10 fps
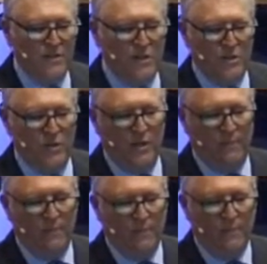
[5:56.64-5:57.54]
said to
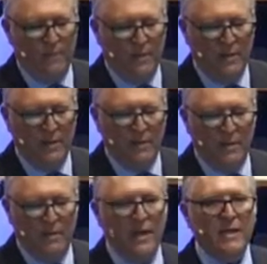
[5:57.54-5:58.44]
him,
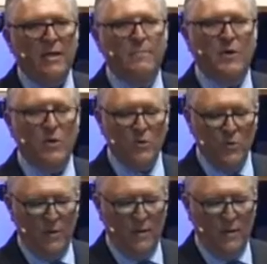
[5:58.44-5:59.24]
"Take a bow